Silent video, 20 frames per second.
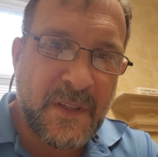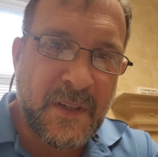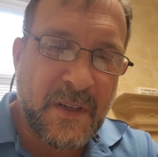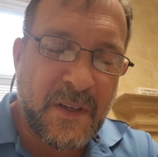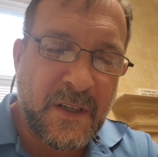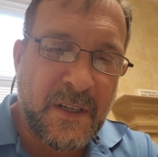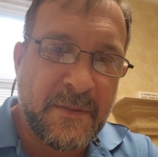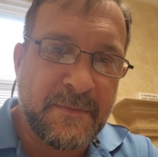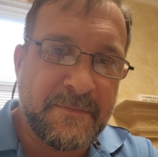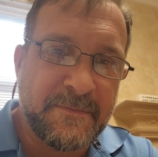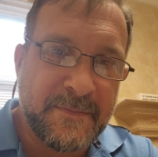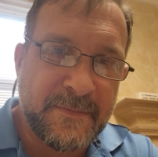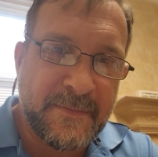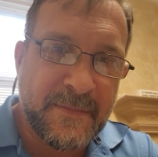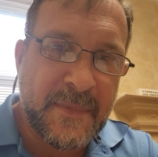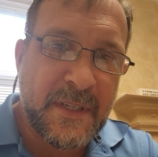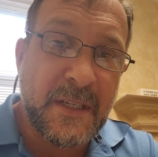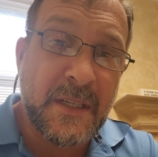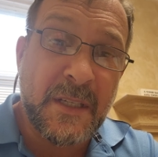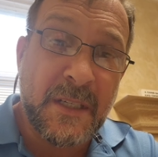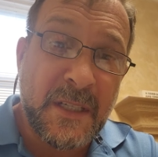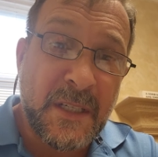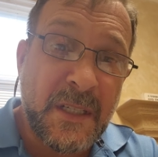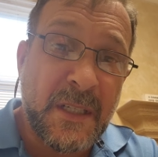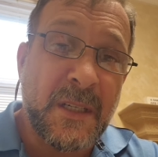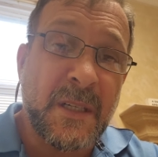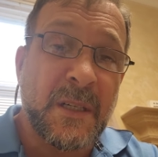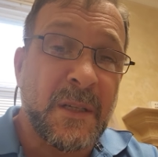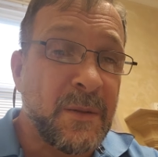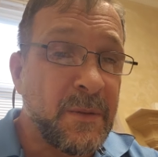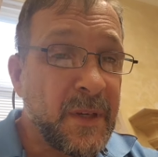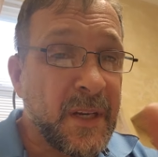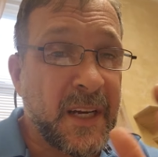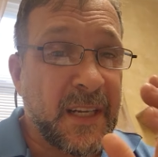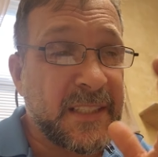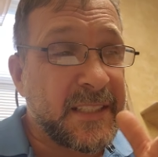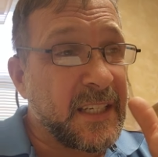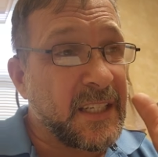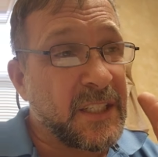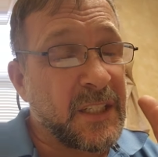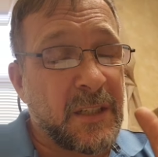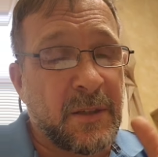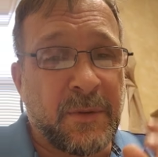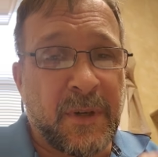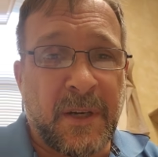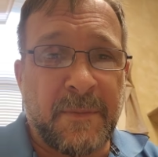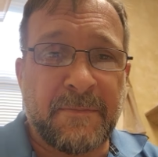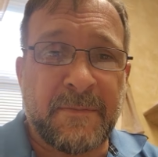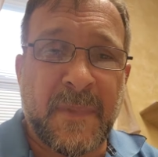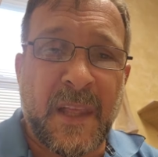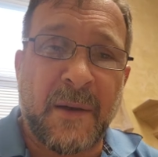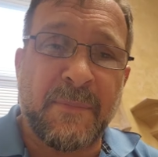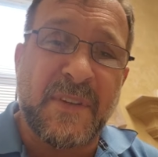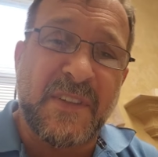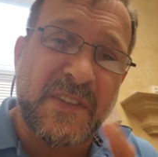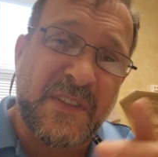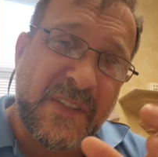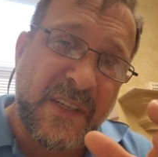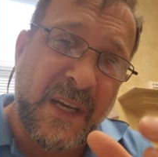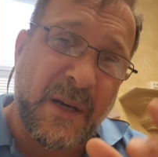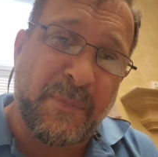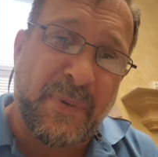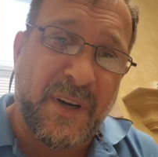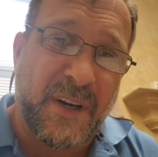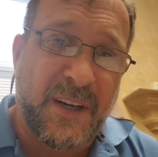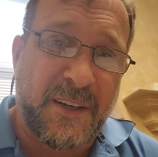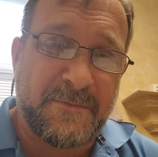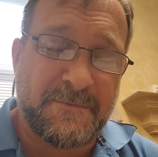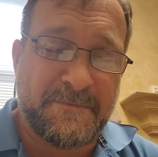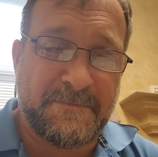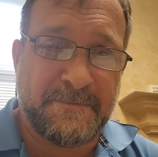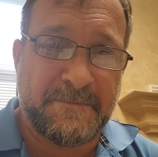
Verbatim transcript: Ah, We've got to say, do you know what? I've been set apart.